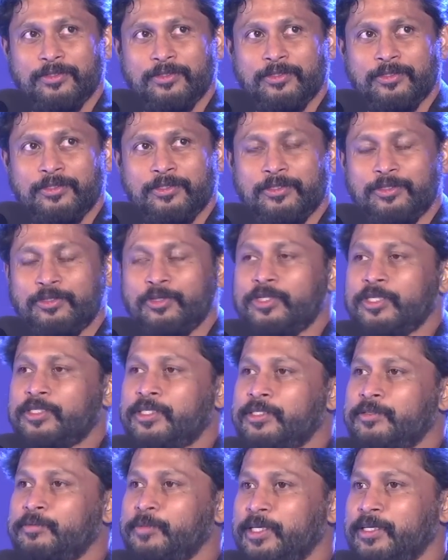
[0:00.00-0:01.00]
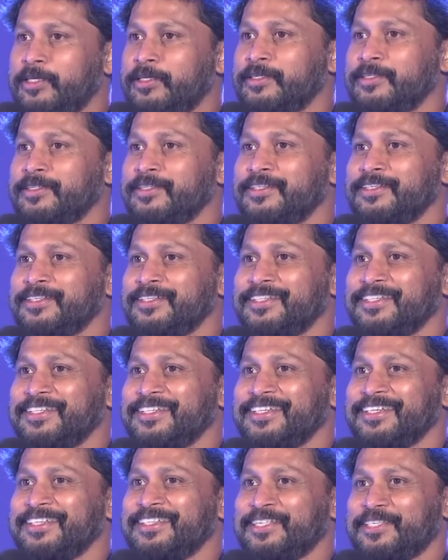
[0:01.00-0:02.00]
So this is me.
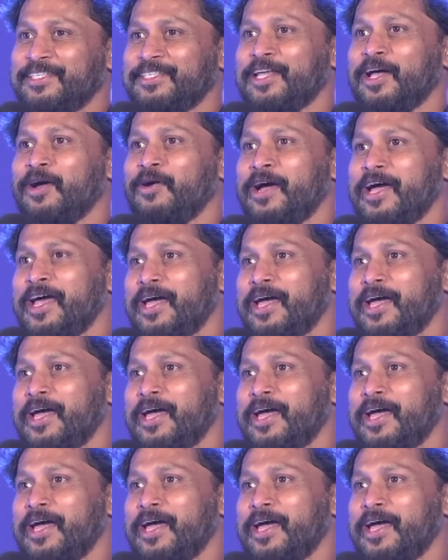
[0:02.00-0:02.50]
This is how I am